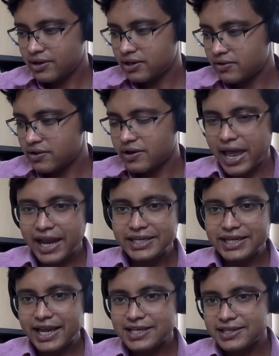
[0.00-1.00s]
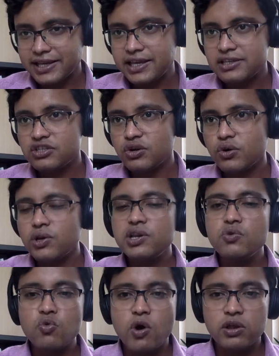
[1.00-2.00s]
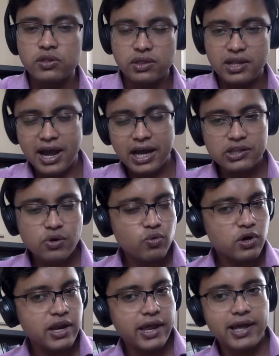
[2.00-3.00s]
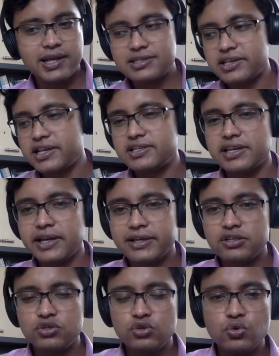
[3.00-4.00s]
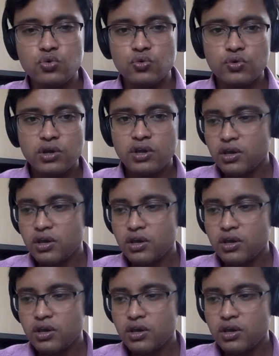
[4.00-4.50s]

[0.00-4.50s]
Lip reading: right as against only one, the other one has as against two.